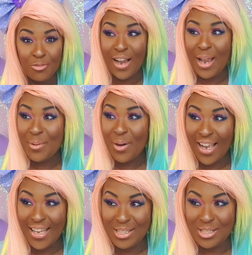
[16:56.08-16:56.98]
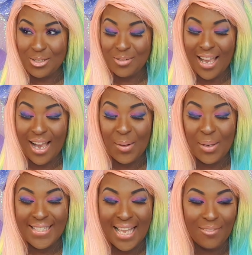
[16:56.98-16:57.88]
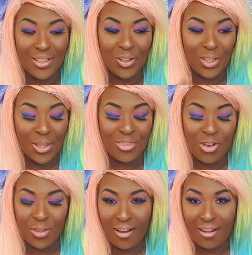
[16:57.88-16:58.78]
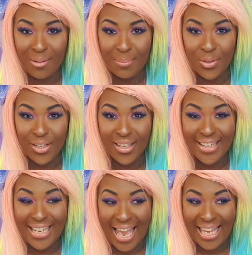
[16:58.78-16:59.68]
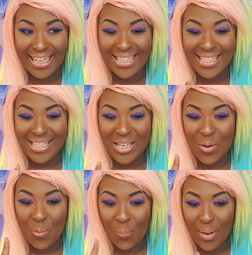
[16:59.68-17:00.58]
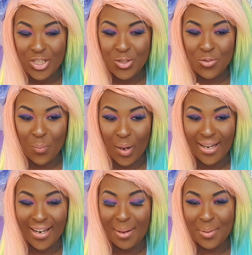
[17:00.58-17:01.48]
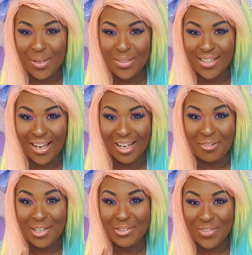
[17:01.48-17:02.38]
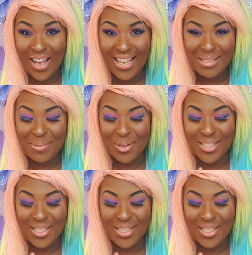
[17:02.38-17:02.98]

Right, what I need to do now is have a little look through the colouring book again and see which one I'm going to colour in first, because